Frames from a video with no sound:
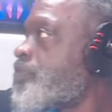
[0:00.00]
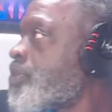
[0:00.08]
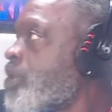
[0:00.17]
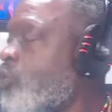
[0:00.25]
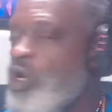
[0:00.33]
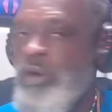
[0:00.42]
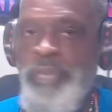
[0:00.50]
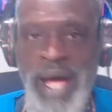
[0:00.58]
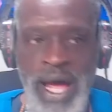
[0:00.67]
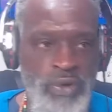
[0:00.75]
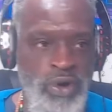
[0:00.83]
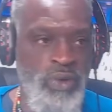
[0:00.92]

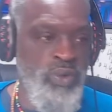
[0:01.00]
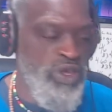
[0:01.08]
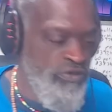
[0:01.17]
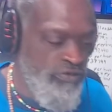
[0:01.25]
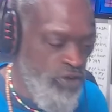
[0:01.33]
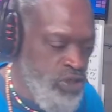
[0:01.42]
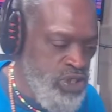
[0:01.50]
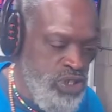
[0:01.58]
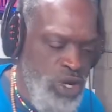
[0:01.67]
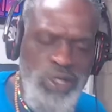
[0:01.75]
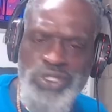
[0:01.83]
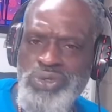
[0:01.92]
willpower. When you first
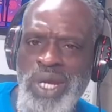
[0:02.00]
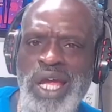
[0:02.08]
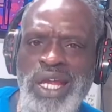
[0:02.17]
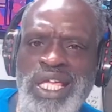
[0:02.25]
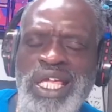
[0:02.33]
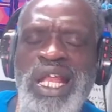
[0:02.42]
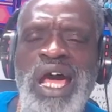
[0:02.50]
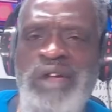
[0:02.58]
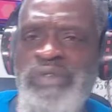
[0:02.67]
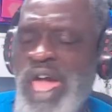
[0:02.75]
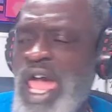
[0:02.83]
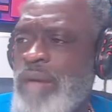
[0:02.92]
start trying to get out of
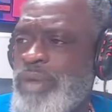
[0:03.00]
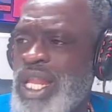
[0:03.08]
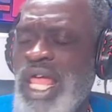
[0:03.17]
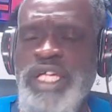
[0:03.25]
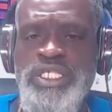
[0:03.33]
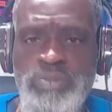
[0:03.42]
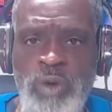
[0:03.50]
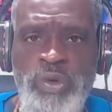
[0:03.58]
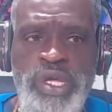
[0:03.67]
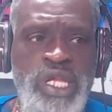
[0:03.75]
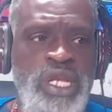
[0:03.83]
a habit like smoking,